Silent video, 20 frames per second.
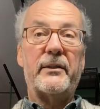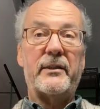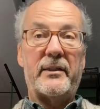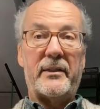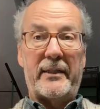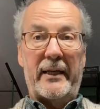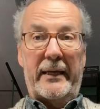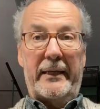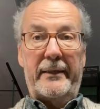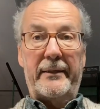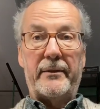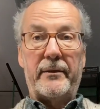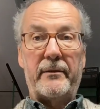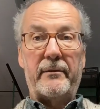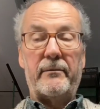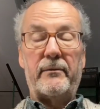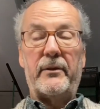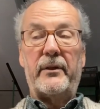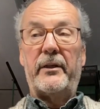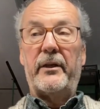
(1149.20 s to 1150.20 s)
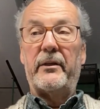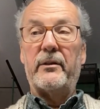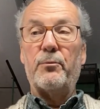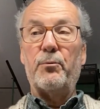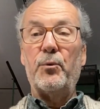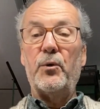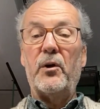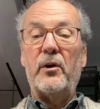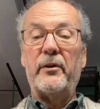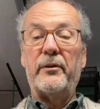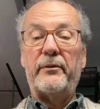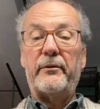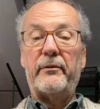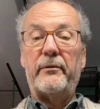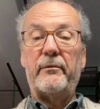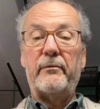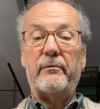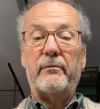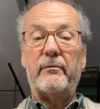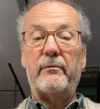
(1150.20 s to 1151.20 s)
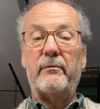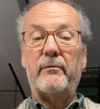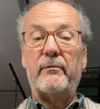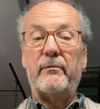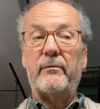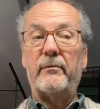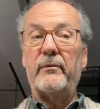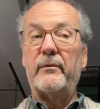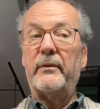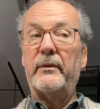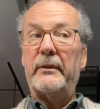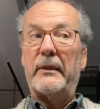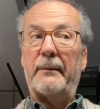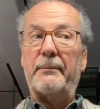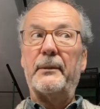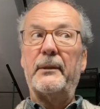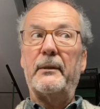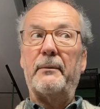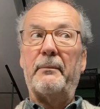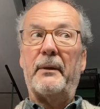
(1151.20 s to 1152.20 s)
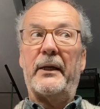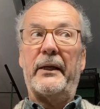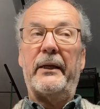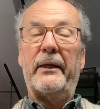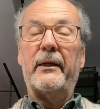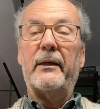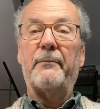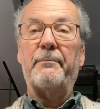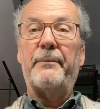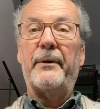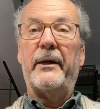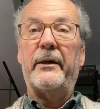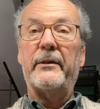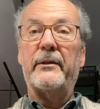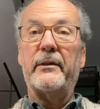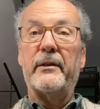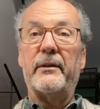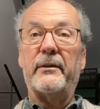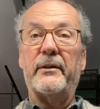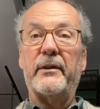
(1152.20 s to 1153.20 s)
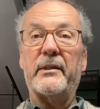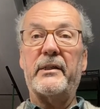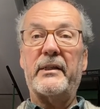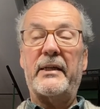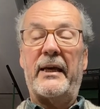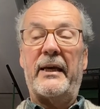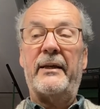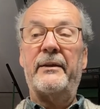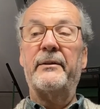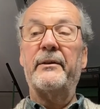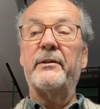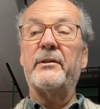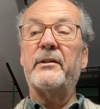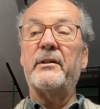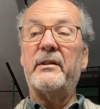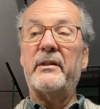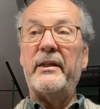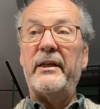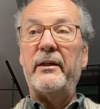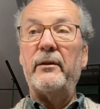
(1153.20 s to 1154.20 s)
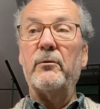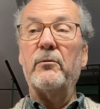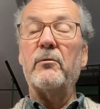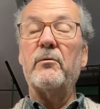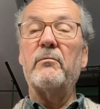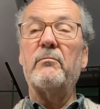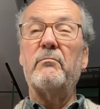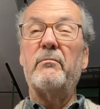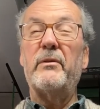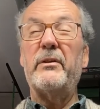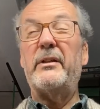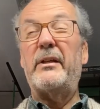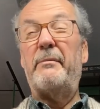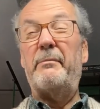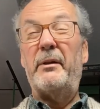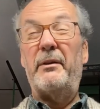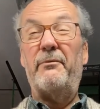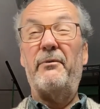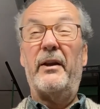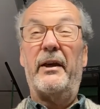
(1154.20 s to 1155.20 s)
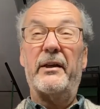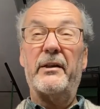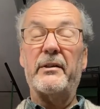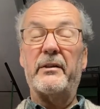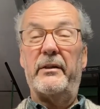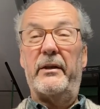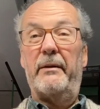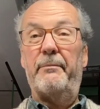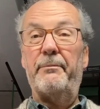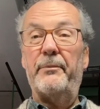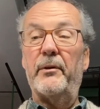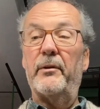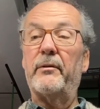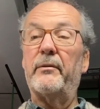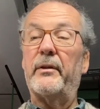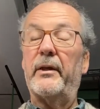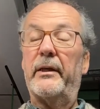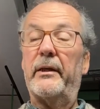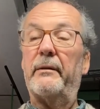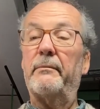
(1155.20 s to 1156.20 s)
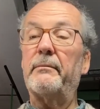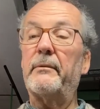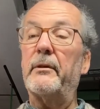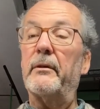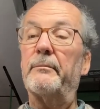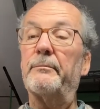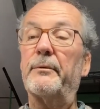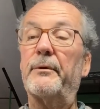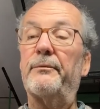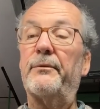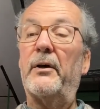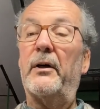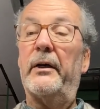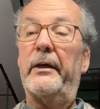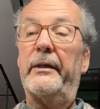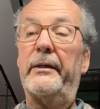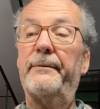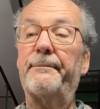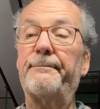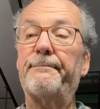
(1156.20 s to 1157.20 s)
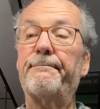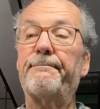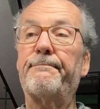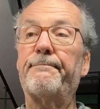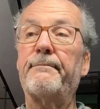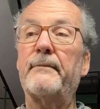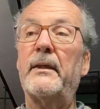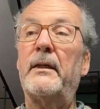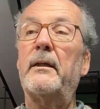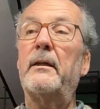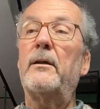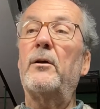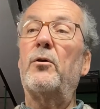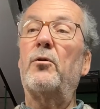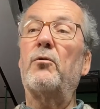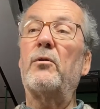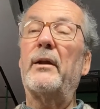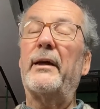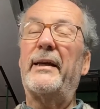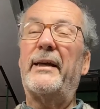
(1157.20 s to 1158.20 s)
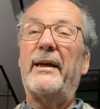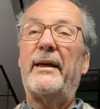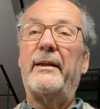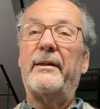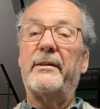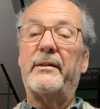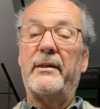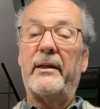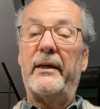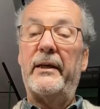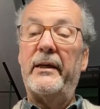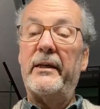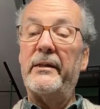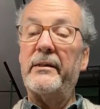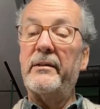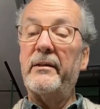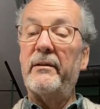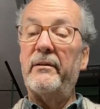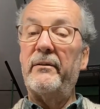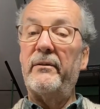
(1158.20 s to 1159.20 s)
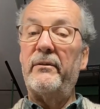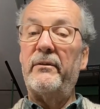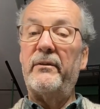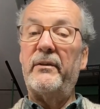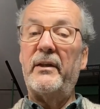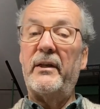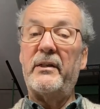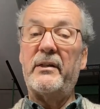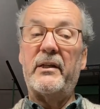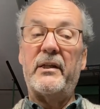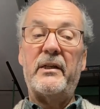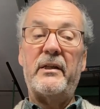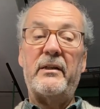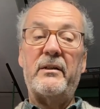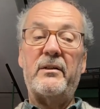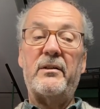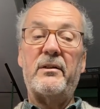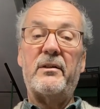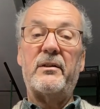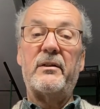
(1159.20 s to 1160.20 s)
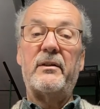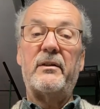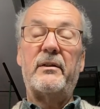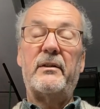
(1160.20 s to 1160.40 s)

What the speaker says: state that it's worth double the money compared to the standard steel semi-flex nib that they can provide. All I can say is this is